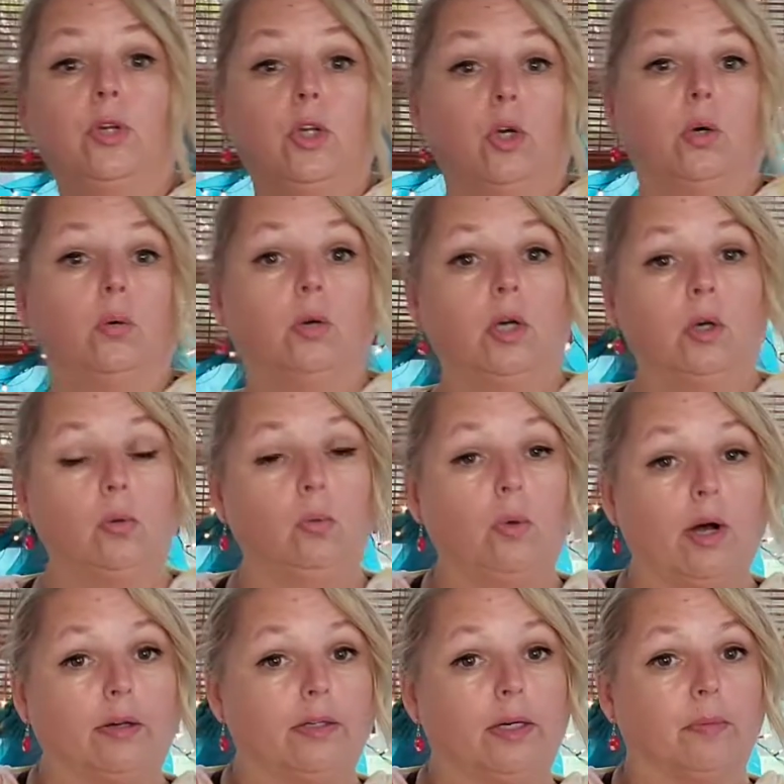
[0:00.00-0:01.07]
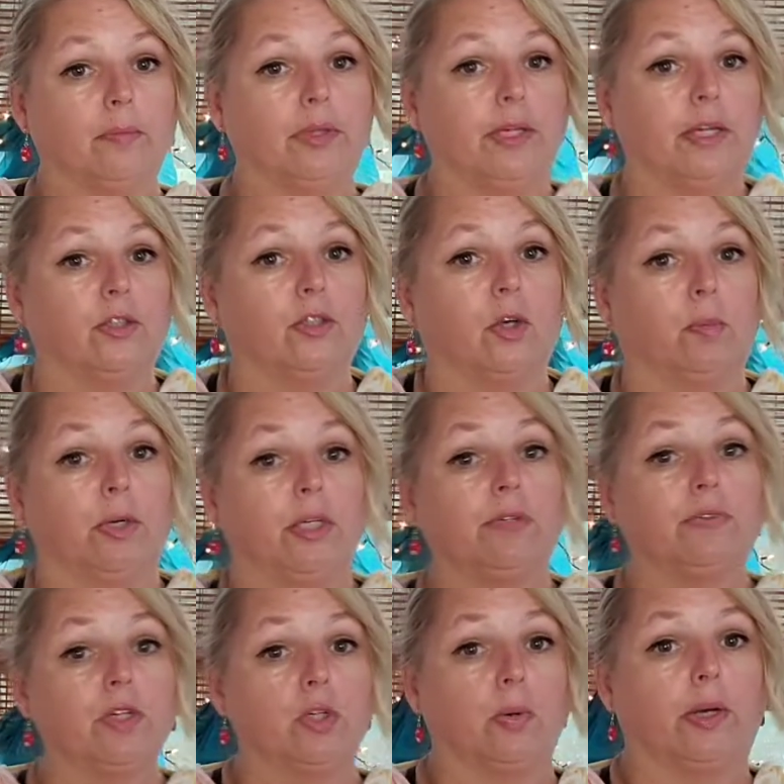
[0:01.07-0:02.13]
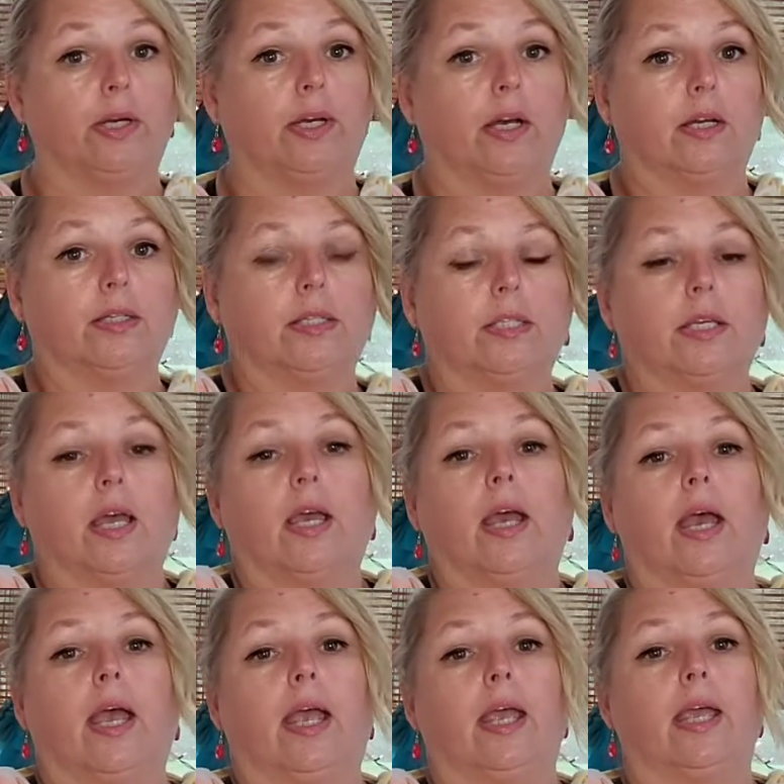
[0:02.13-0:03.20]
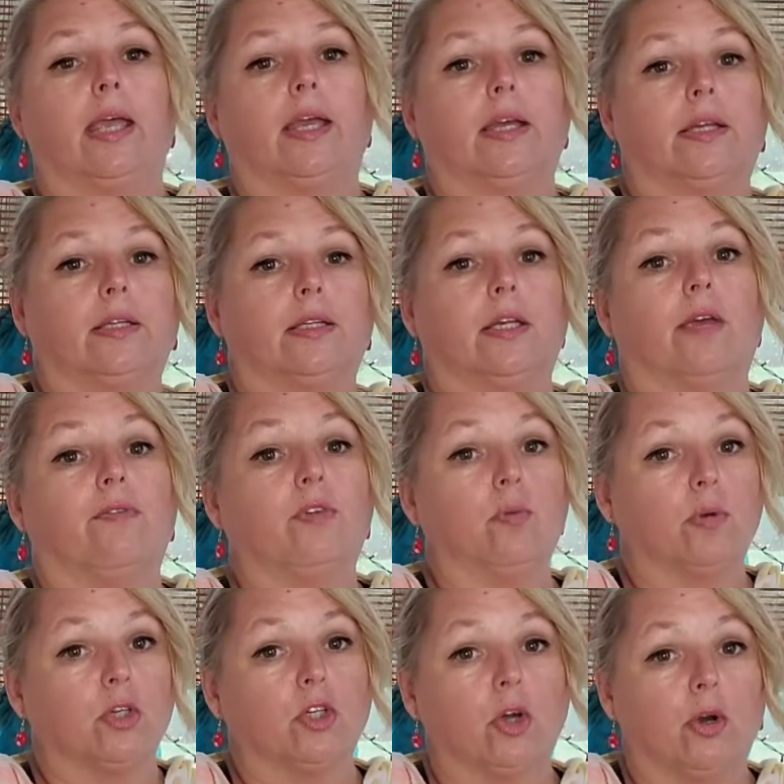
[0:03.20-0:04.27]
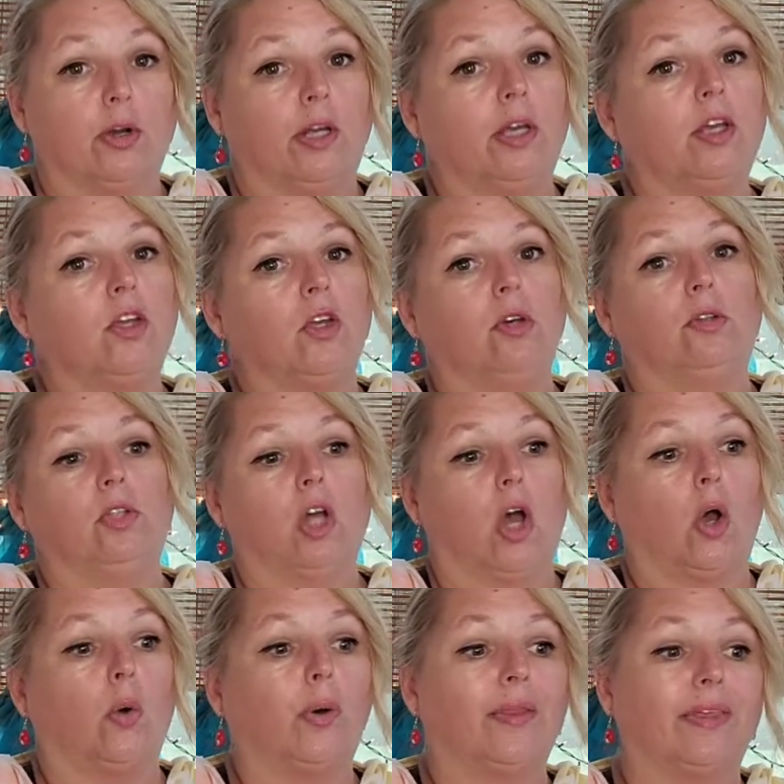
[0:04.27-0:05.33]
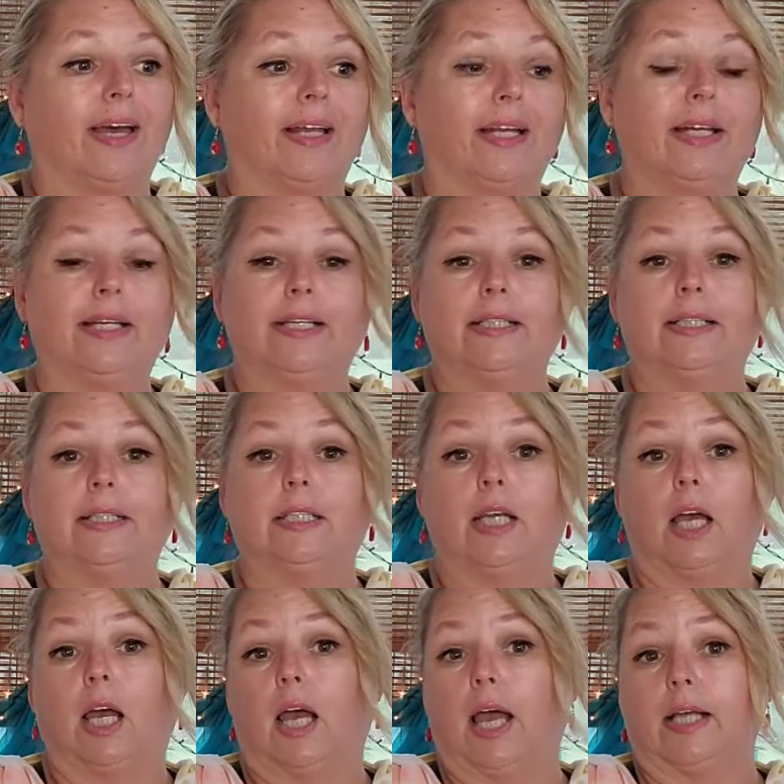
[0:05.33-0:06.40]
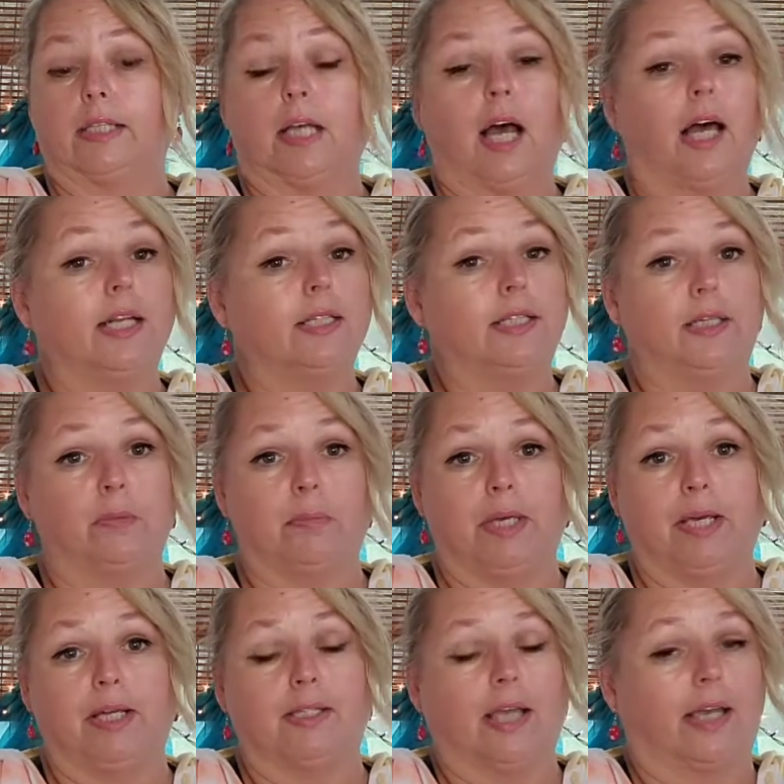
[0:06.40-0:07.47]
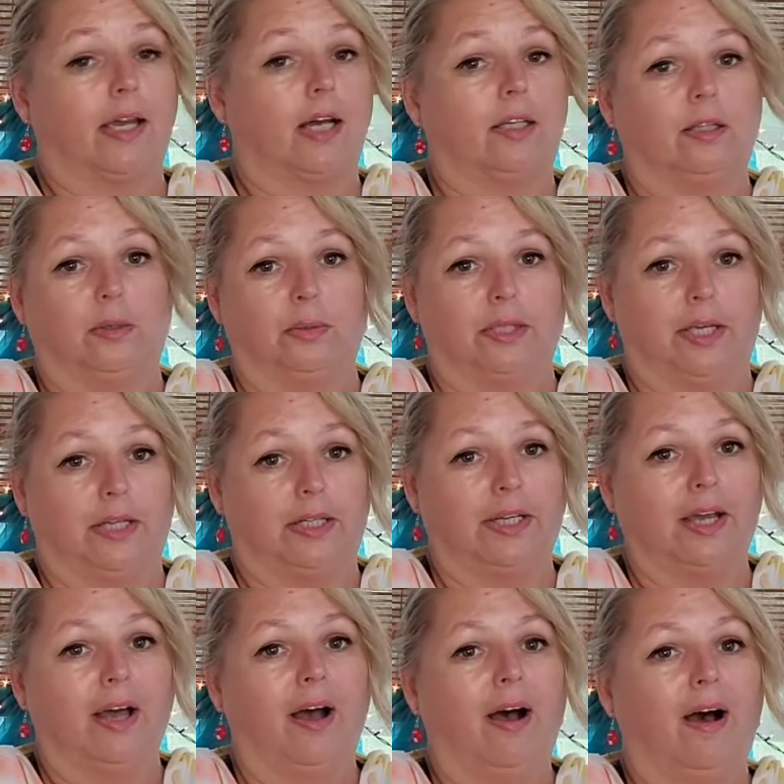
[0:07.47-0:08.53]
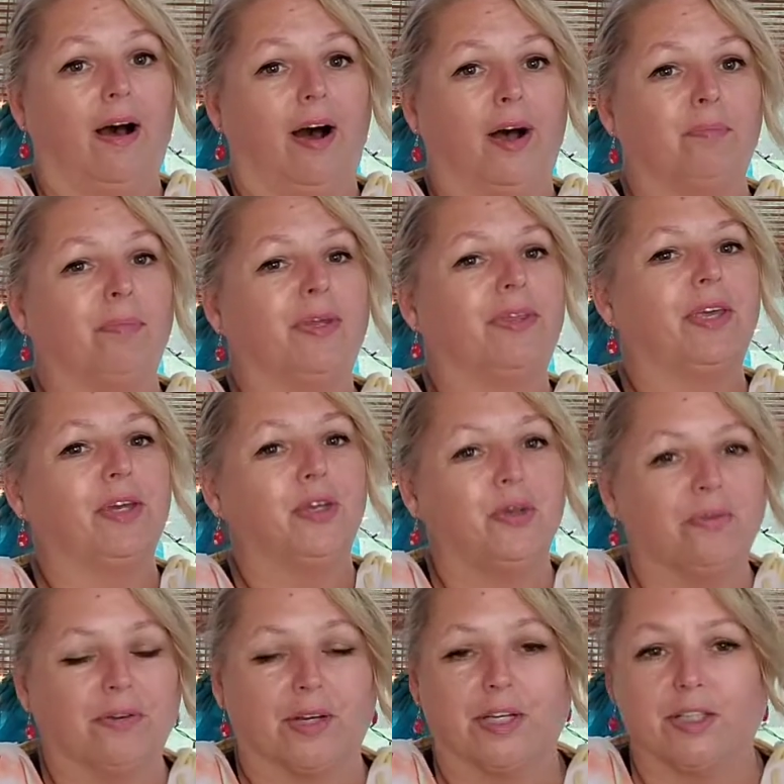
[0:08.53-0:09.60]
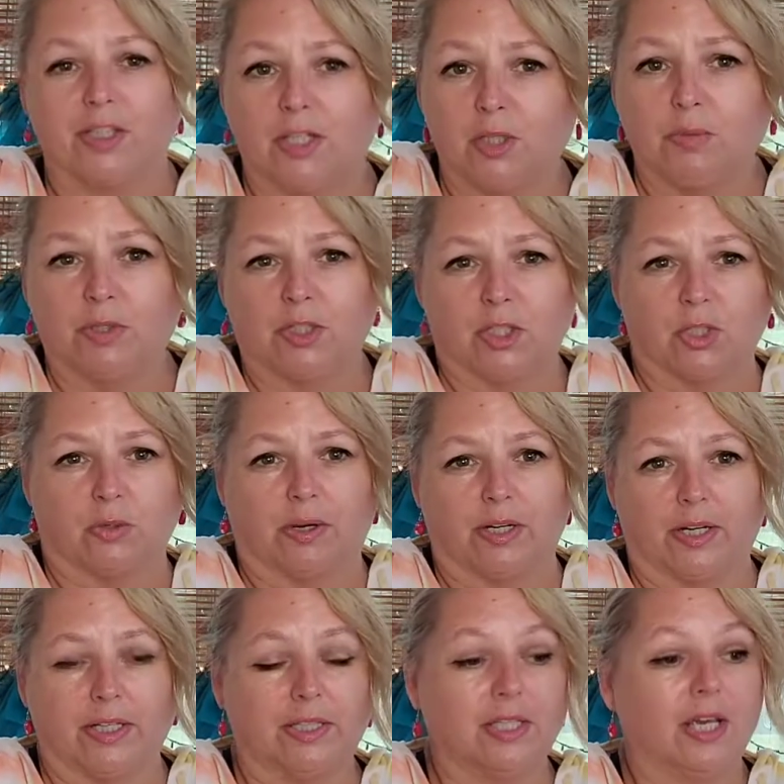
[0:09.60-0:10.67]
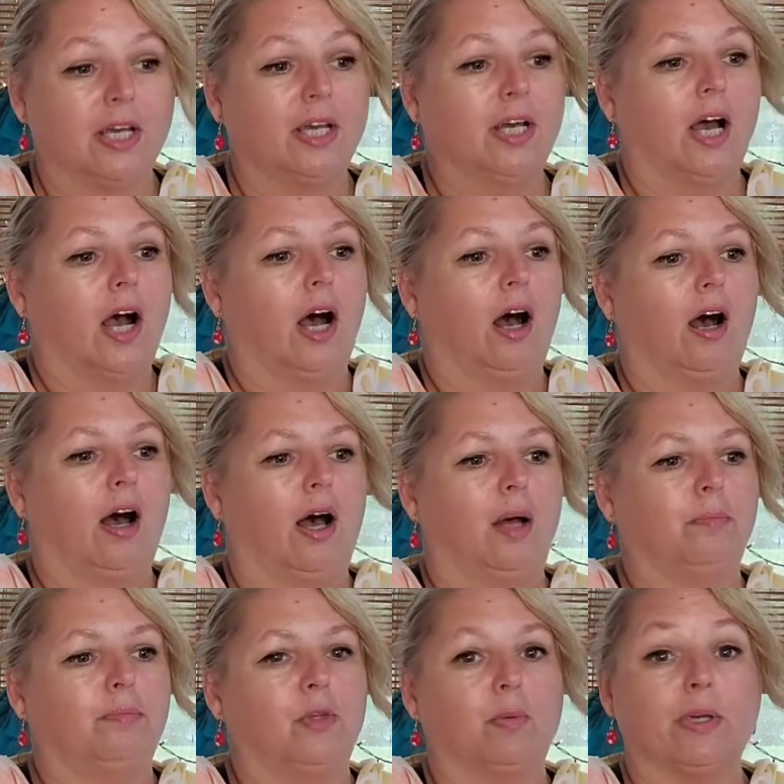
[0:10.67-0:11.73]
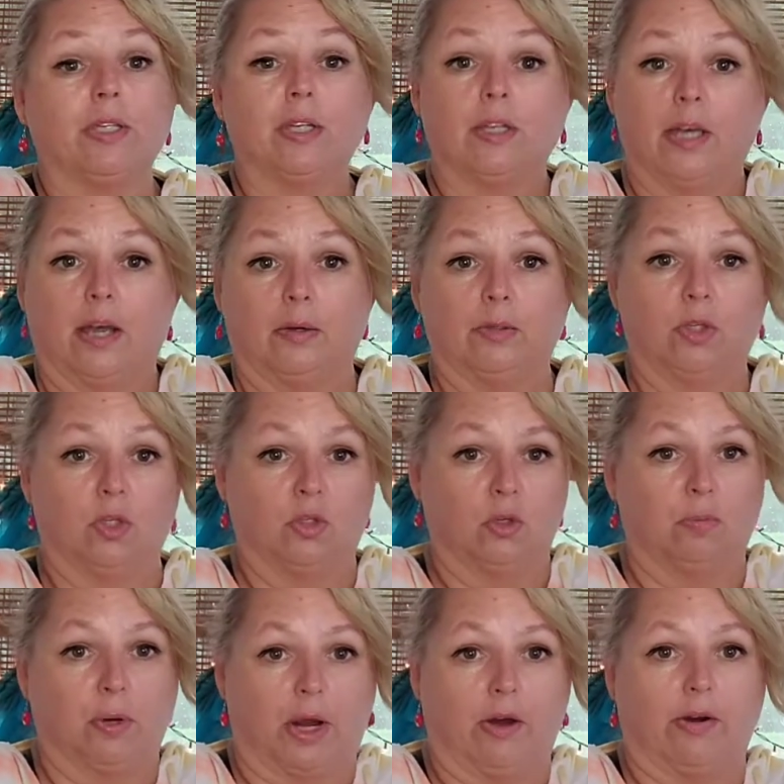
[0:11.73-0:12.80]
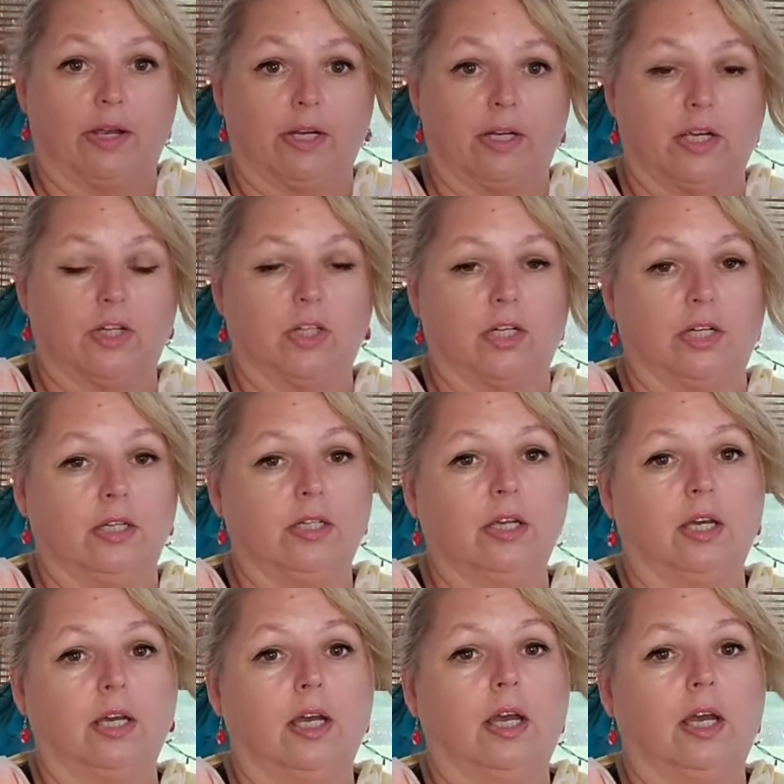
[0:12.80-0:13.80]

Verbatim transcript: you're new, welcome. Thanks so much for joining us. And if you're returning, you'll know that it is as hot as it can be because I got clothes in. Uh, but thank you for continuing to join us. Um, the rest of the house is super air conditioned.